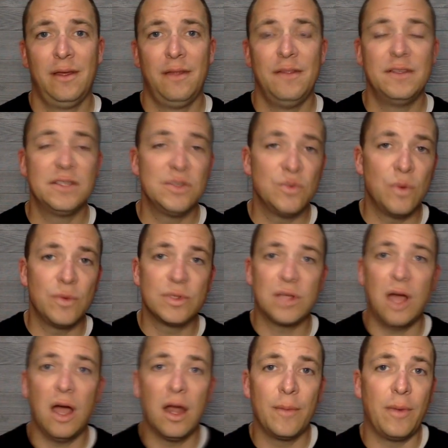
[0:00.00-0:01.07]
This is what we're
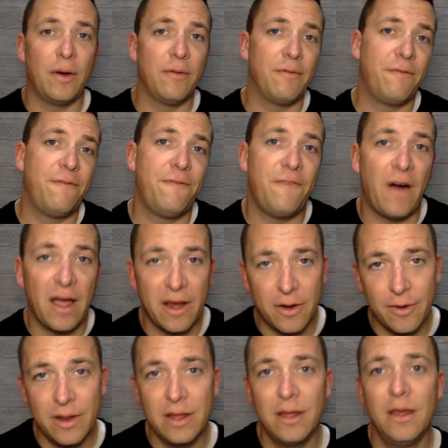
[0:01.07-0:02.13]
talking about
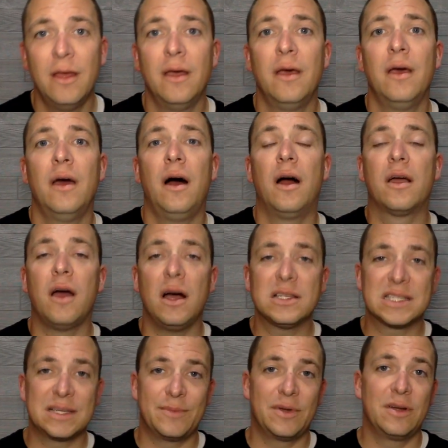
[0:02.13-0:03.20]
firing a
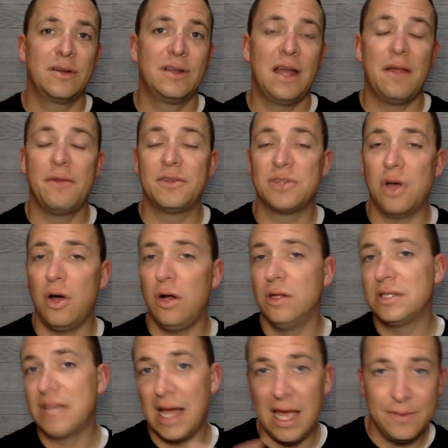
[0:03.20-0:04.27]
customer. Now, there's all
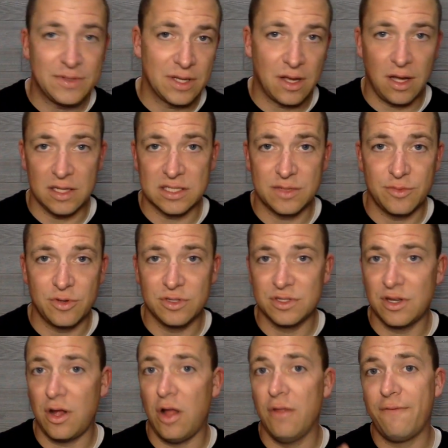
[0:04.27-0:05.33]
types of customers
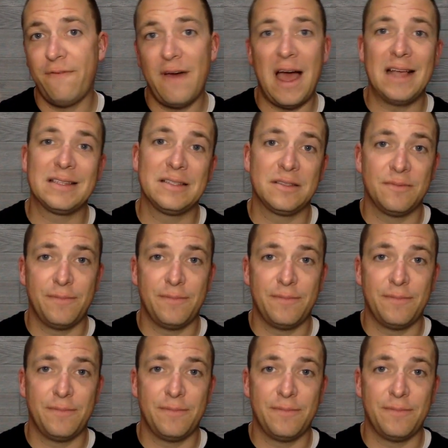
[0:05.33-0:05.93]
and all the facets